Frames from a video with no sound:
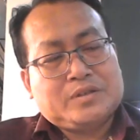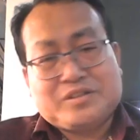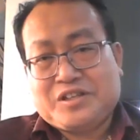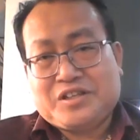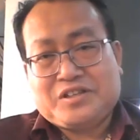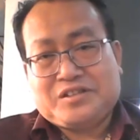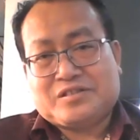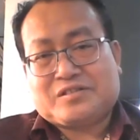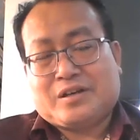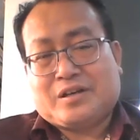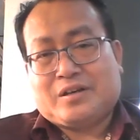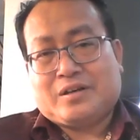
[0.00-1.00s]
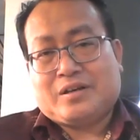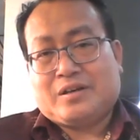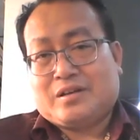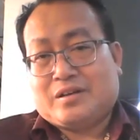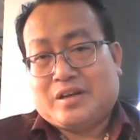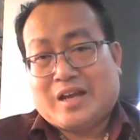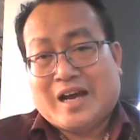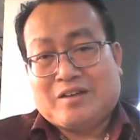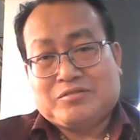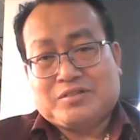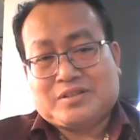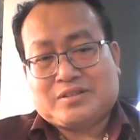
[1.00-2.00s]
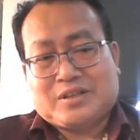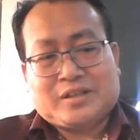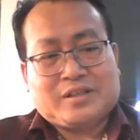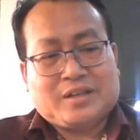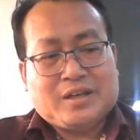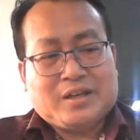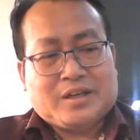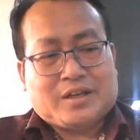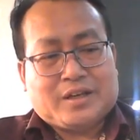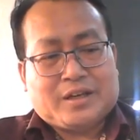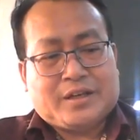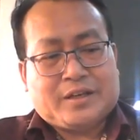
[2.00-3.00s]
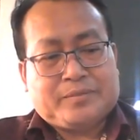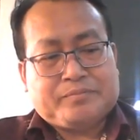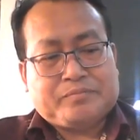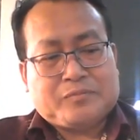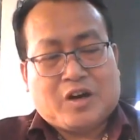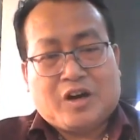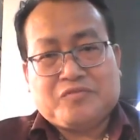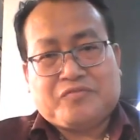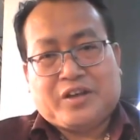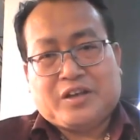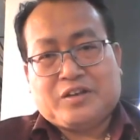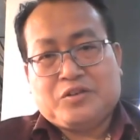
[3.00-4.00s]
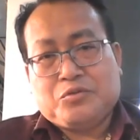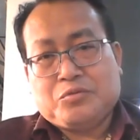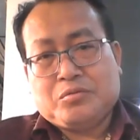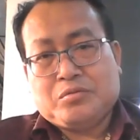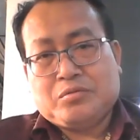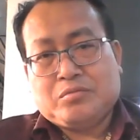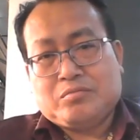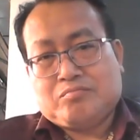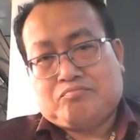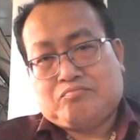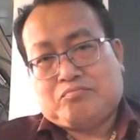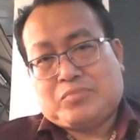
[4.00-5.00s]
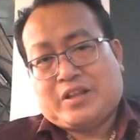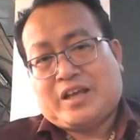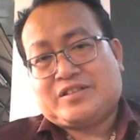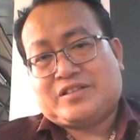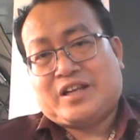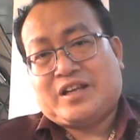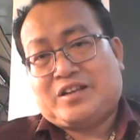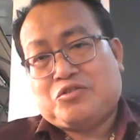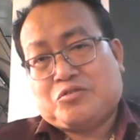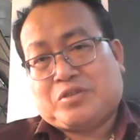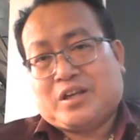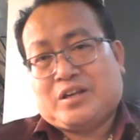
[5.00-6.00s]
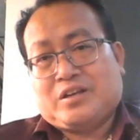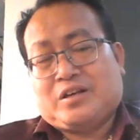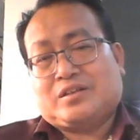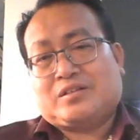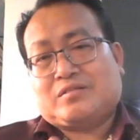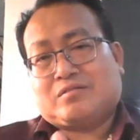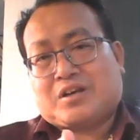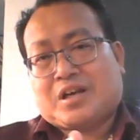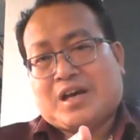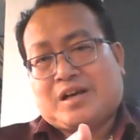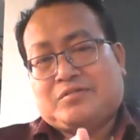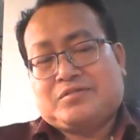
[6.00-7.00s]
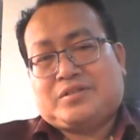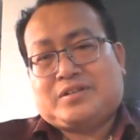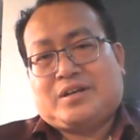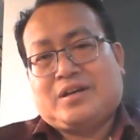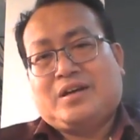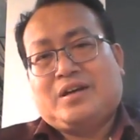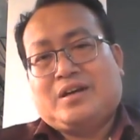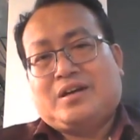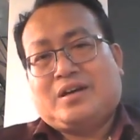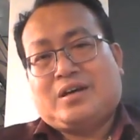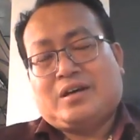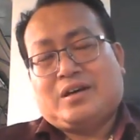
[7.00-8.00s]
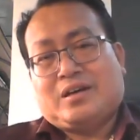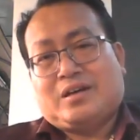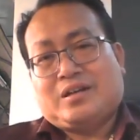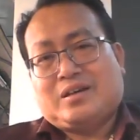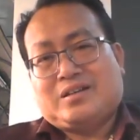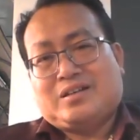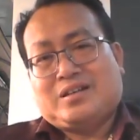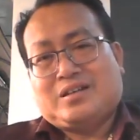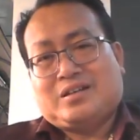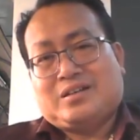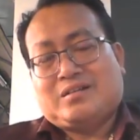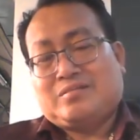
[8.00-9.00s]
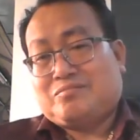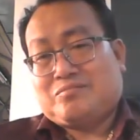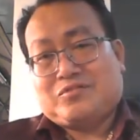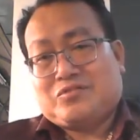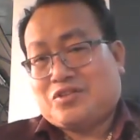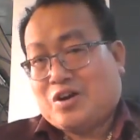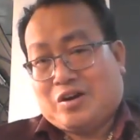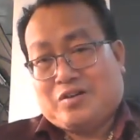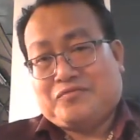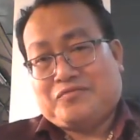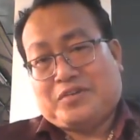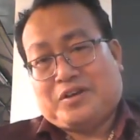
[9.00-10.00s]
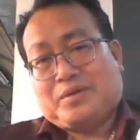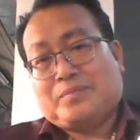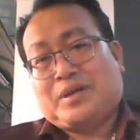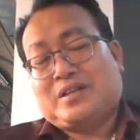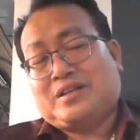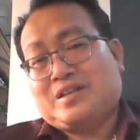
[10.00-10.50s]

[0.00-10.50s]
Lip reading: these now is that often they say that you cannot count the coffee, but